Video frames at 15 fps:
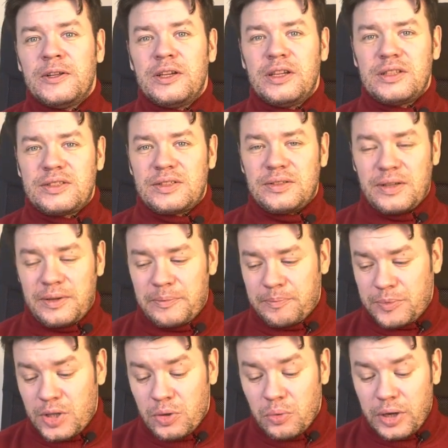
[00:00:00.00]
It's
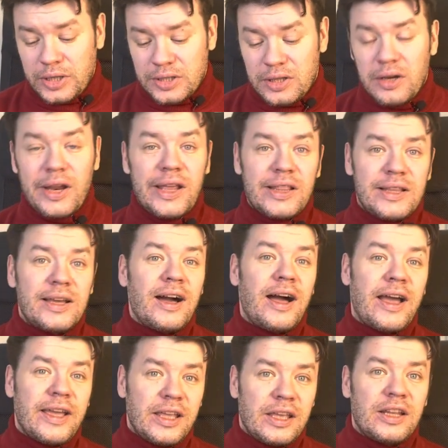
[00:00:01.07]
quite great
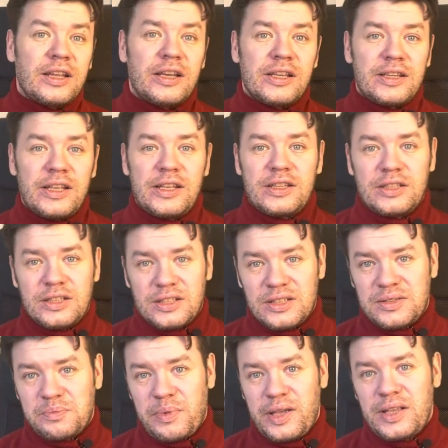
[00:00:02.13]
guy in identity
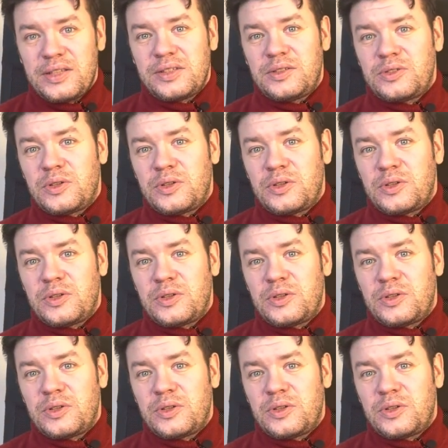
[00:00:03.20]
space.